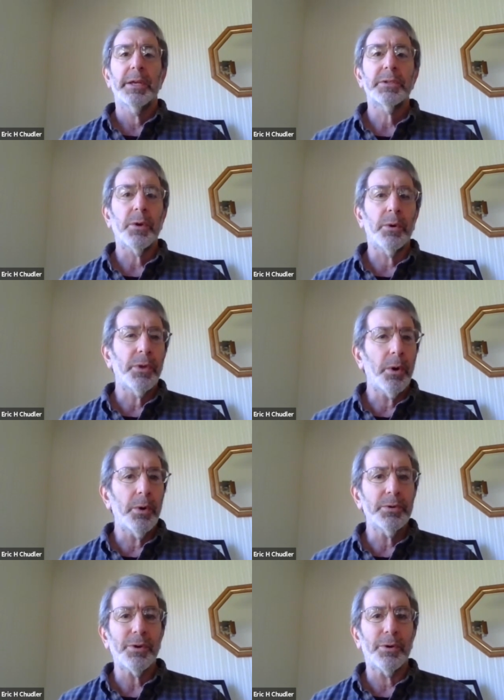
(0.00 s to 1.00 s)
So
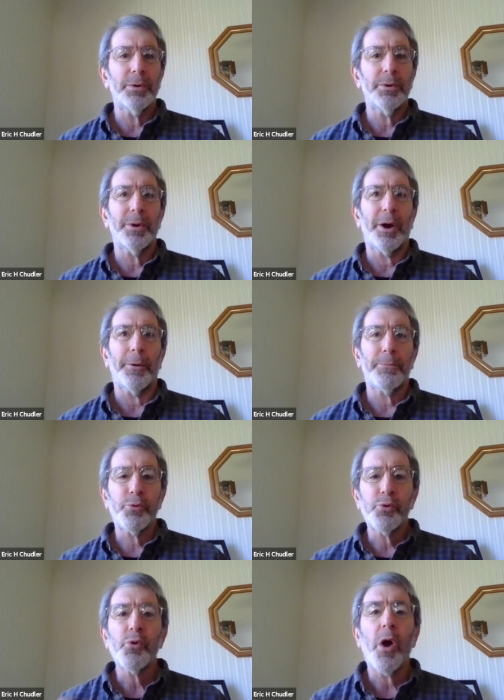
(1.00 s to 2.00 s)
those are
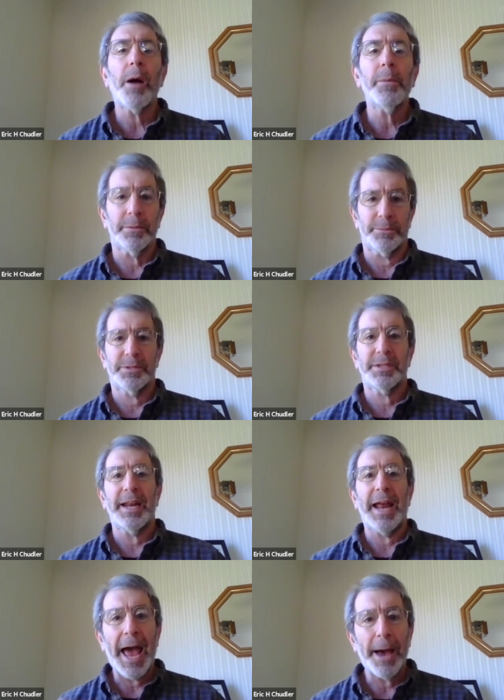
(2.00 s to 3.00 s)
problems that
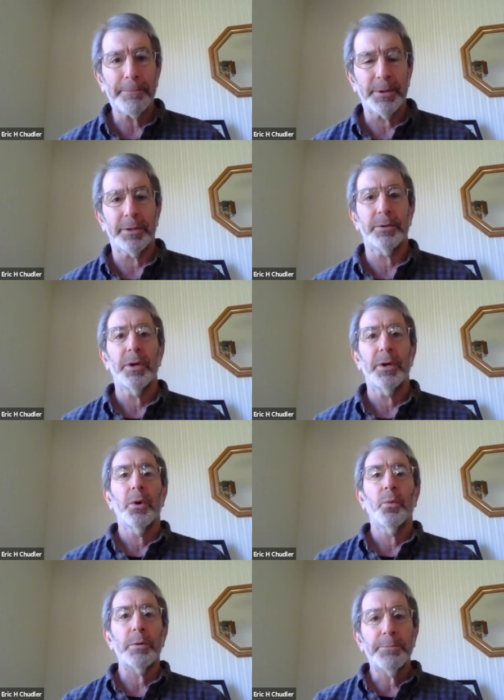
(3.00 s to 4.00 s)
happen
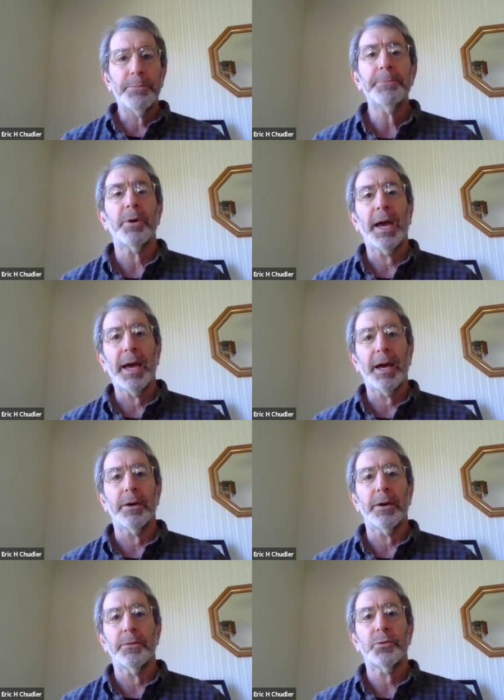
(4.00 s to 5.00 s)
when people have